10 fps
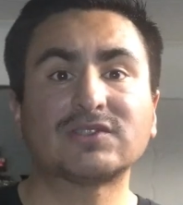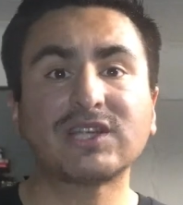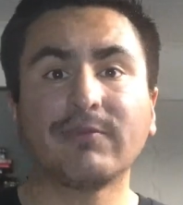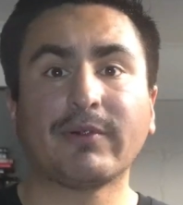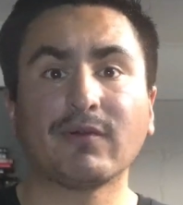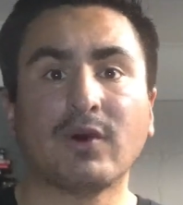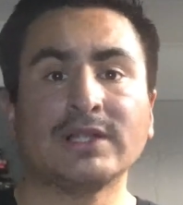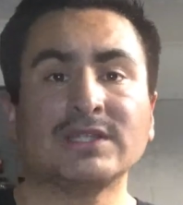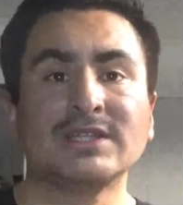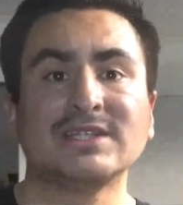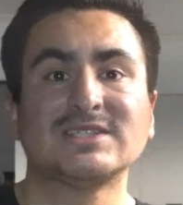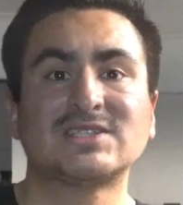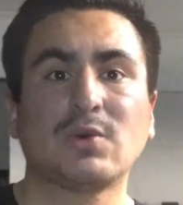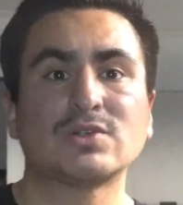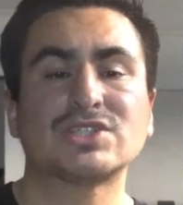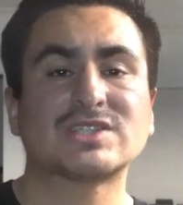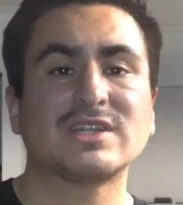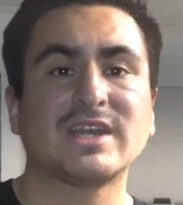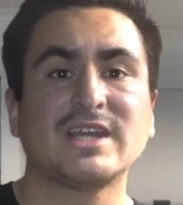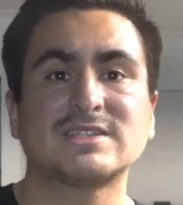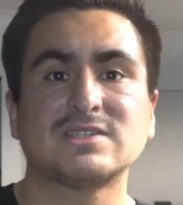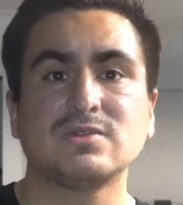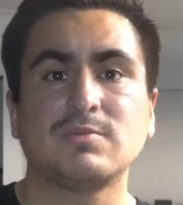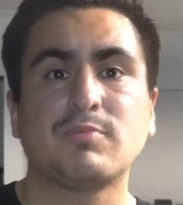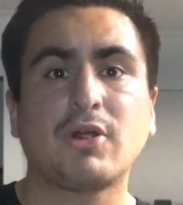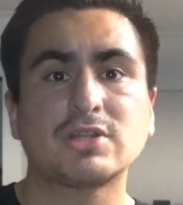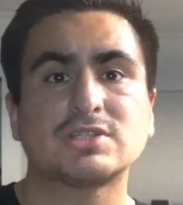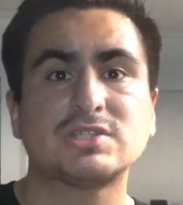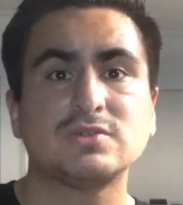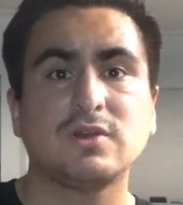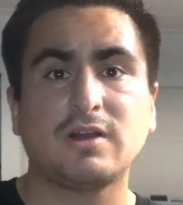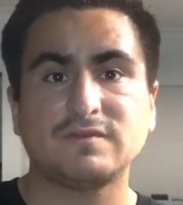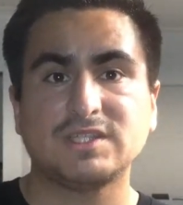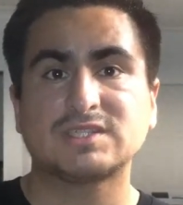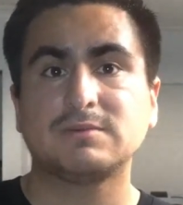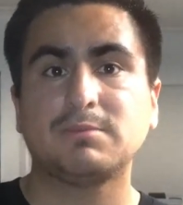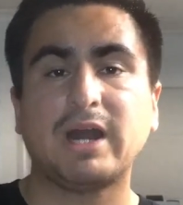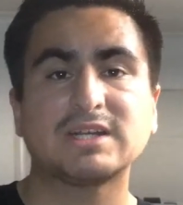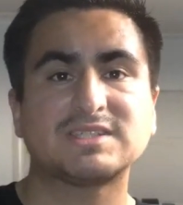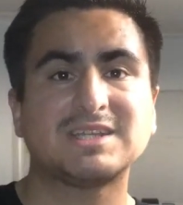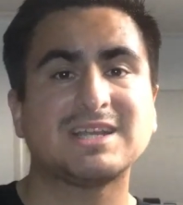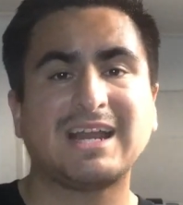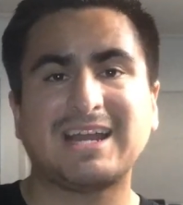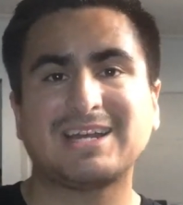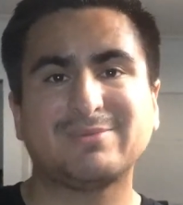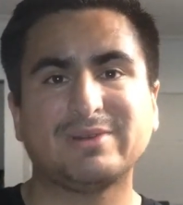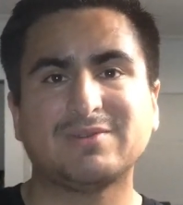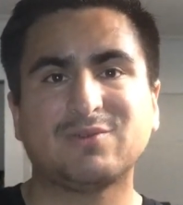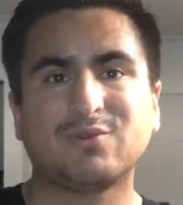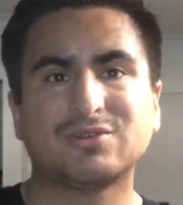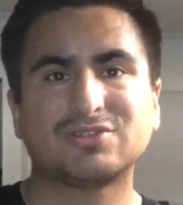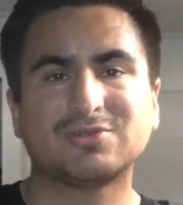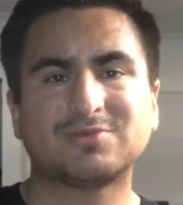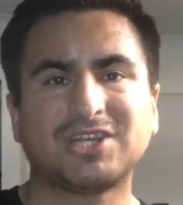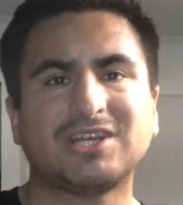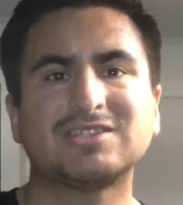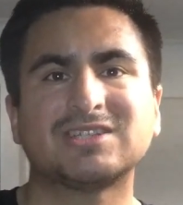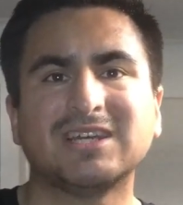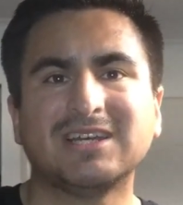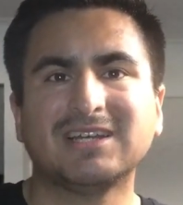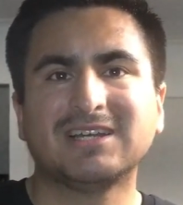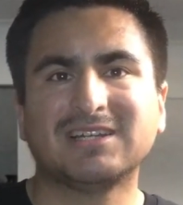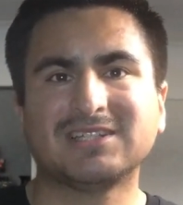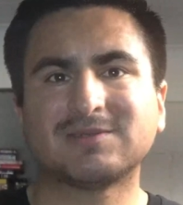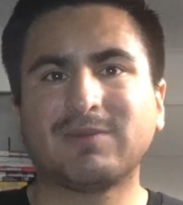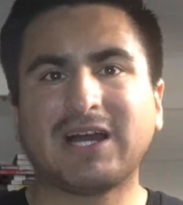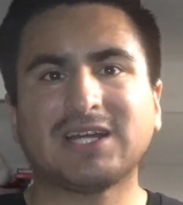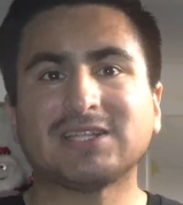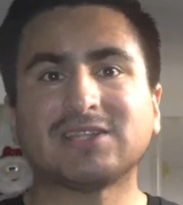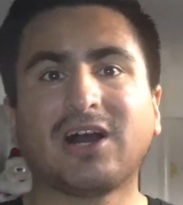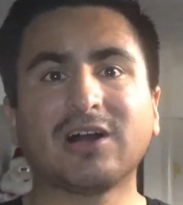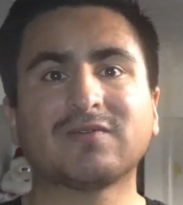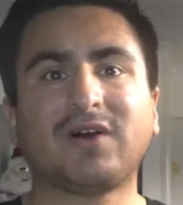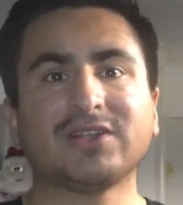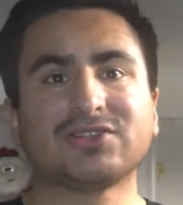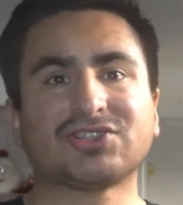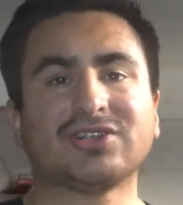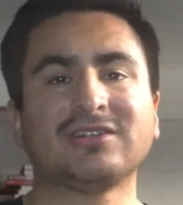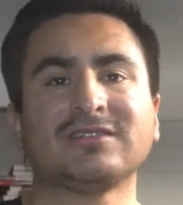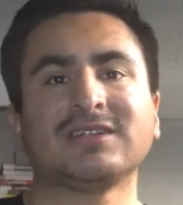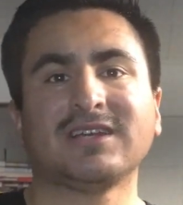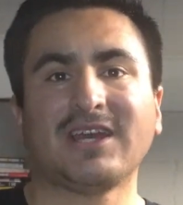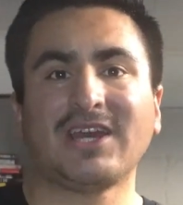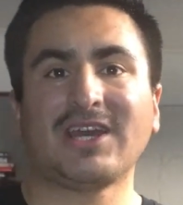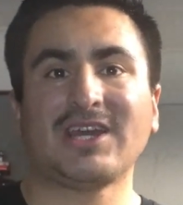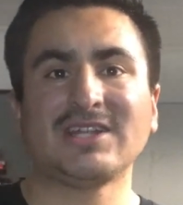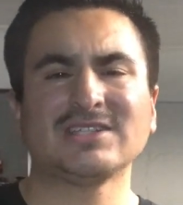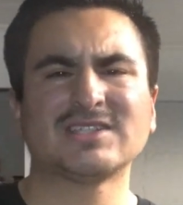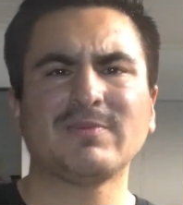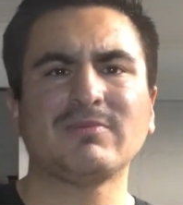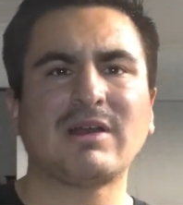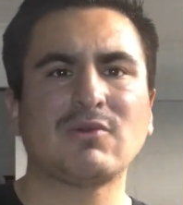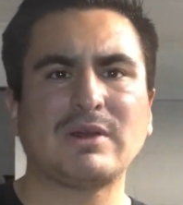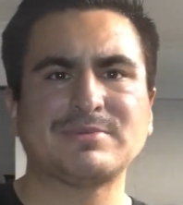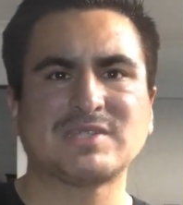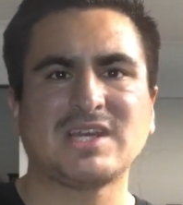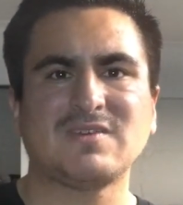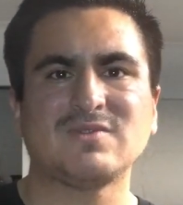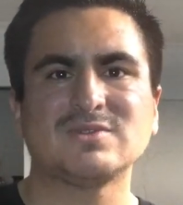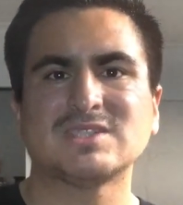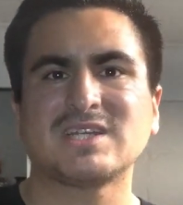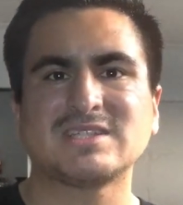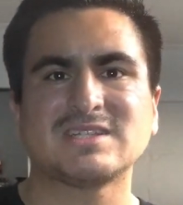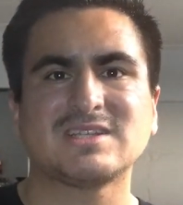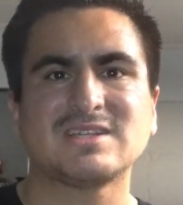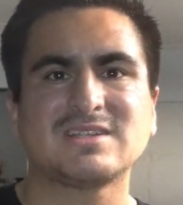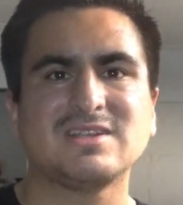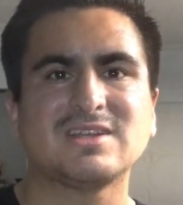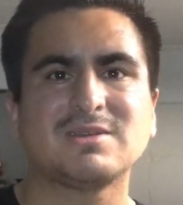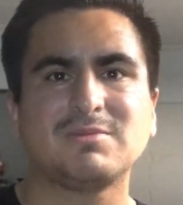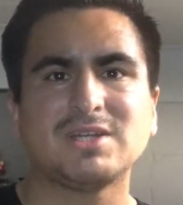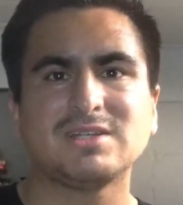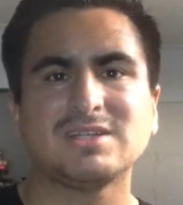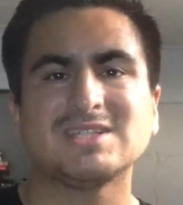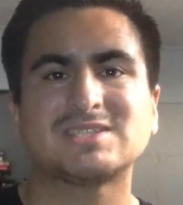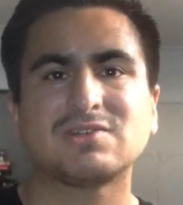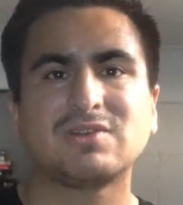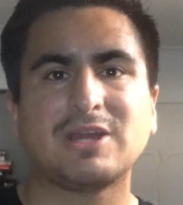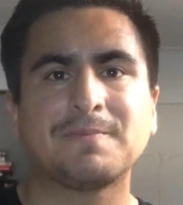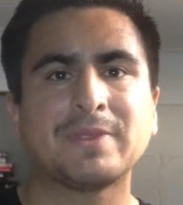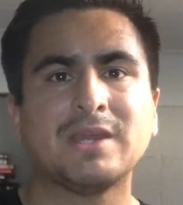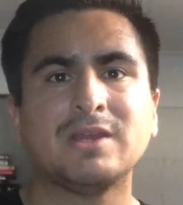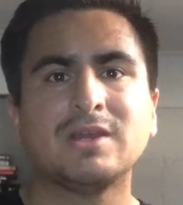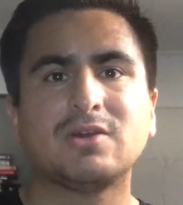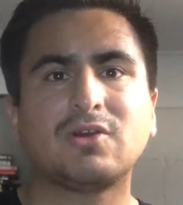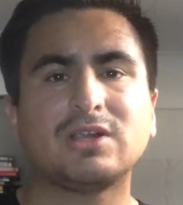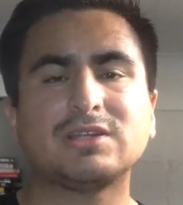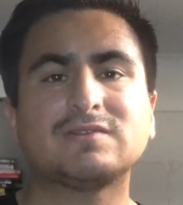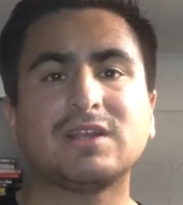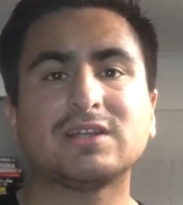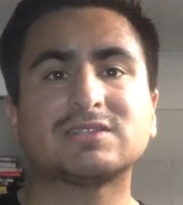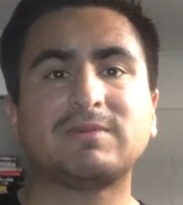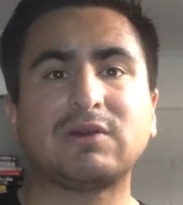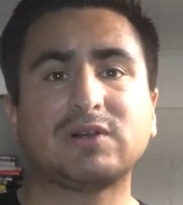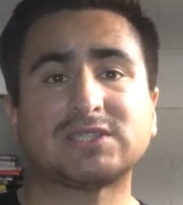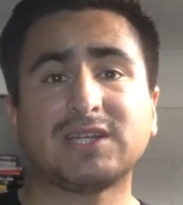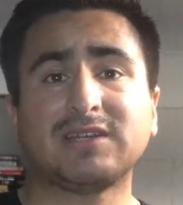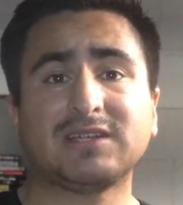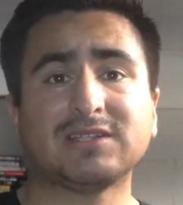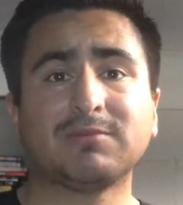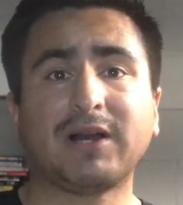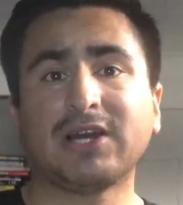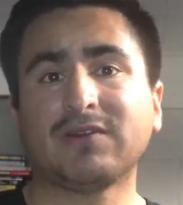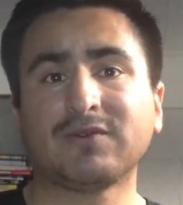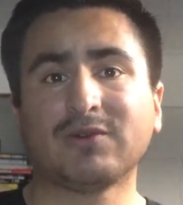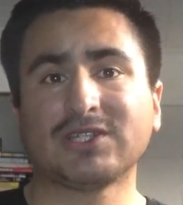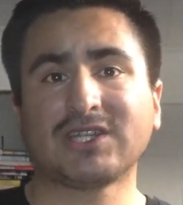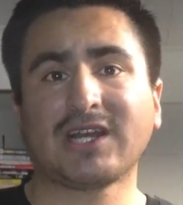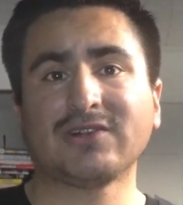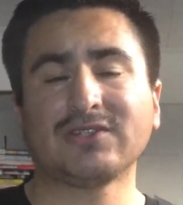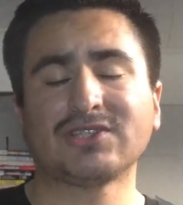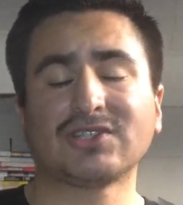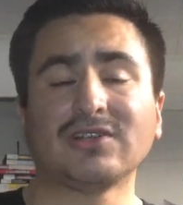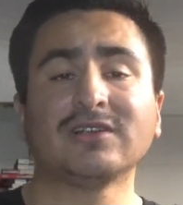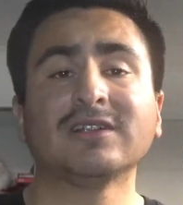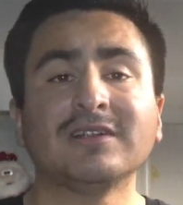what's up everyone? So we're just gonna get to part 2 of this unboxing. I had a bit of a wardrobe change. This is my dog father shirt, and it's up on my website if you decide to click the link in my Instagram, or I'll leave the link to my website in the bio if you want to check out this shirt.